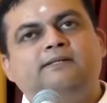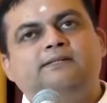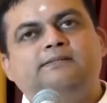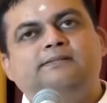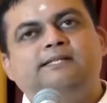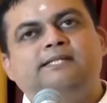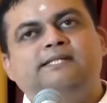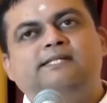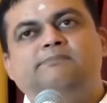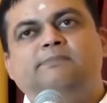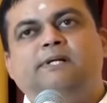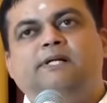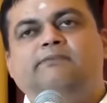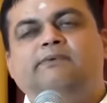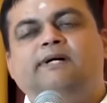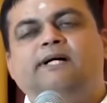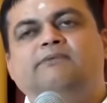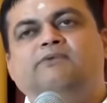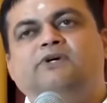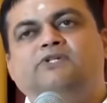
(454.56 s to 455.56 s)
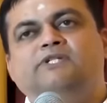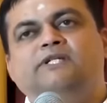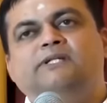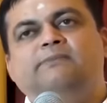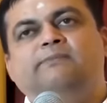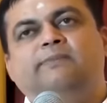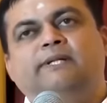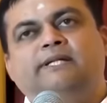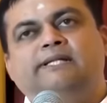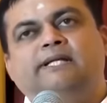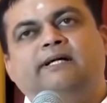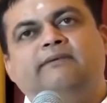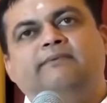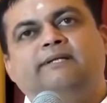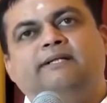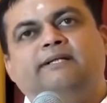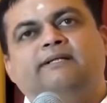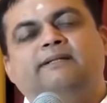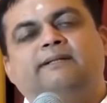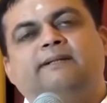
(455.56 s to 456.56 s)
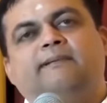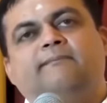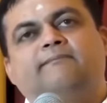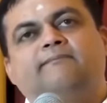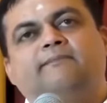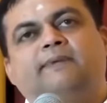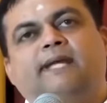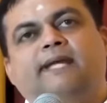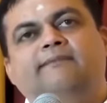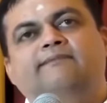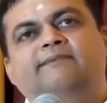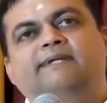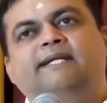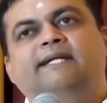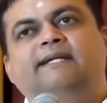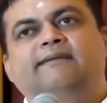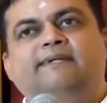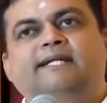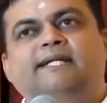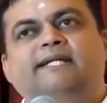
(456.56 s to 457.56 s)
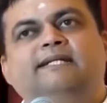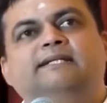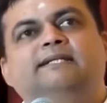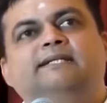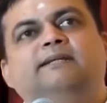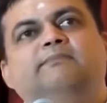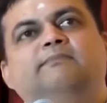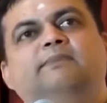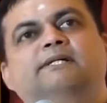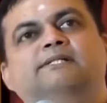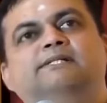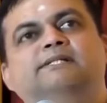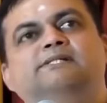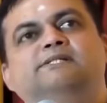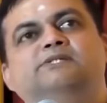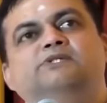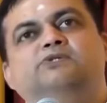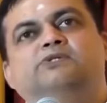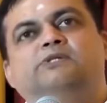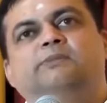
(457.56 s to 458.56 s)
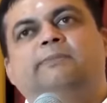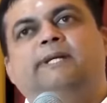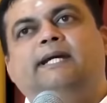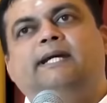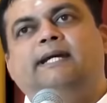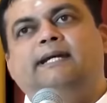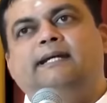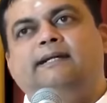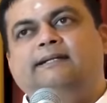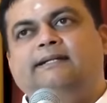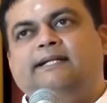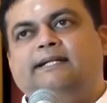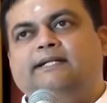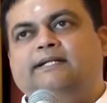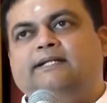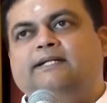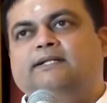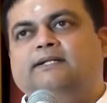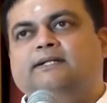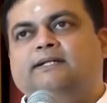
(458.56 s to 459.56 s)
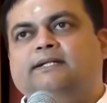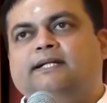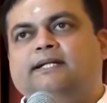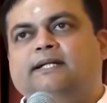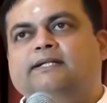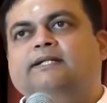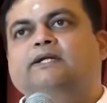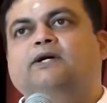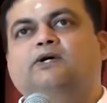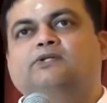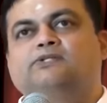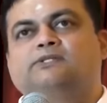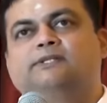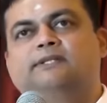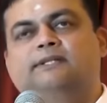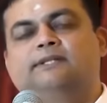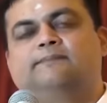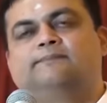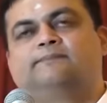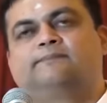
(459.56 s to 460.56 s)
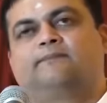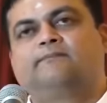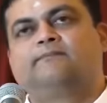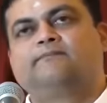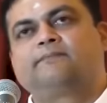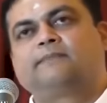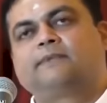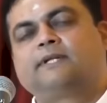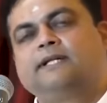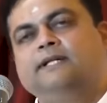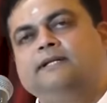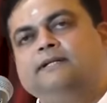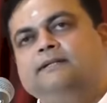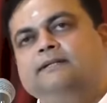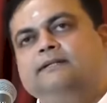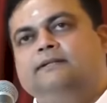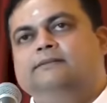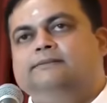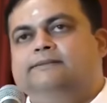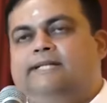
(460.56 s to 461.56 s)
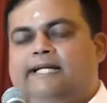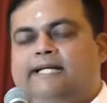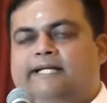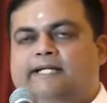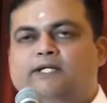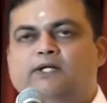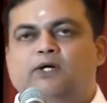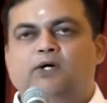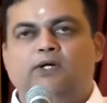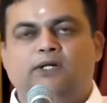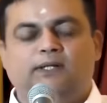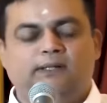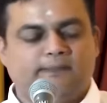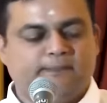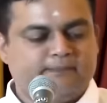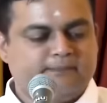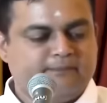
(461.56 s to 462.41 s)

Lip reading: Since Bhagwan was at Vrindavan, every evening the bhajans used to be held in the hostel dining hall.